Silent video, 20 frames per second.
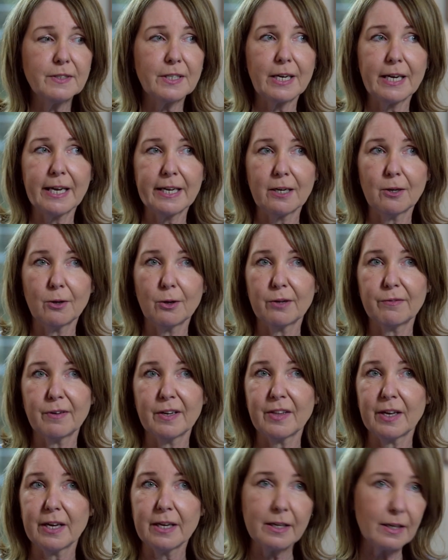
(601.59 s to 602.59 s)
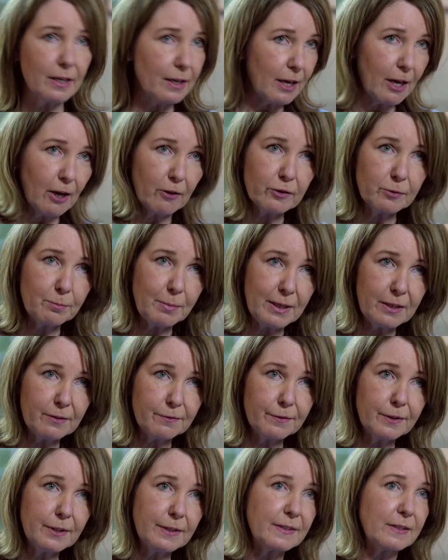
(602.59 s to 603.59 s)
that I had a lot of other health
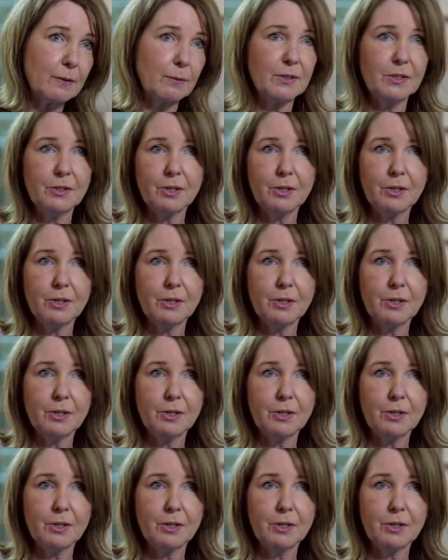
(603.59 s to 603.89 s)
benefits. I was